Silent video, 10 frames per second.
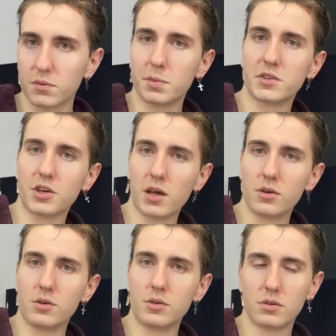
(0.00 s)
to my
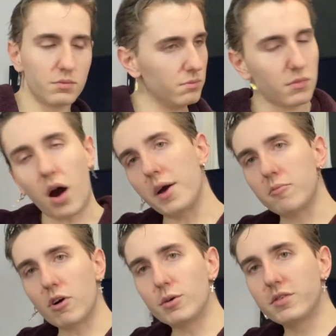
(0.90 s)
channel. I
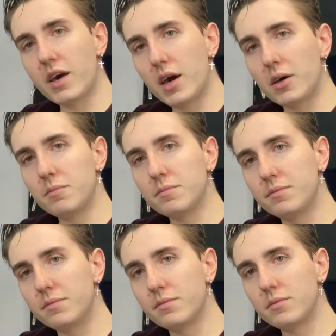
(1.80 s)
am Rosie.
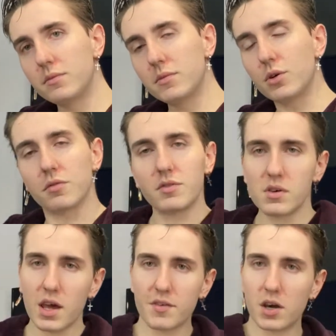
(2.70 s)
You have
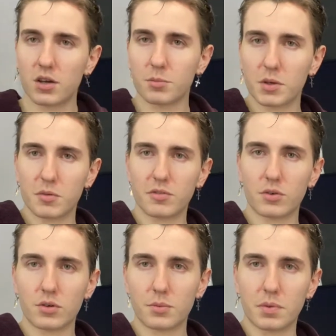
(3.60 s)
never heard of me
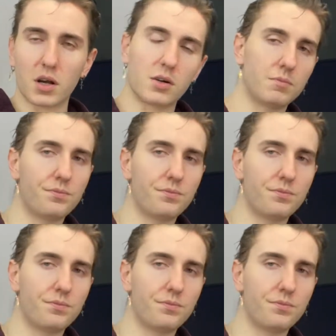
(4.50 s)
before, but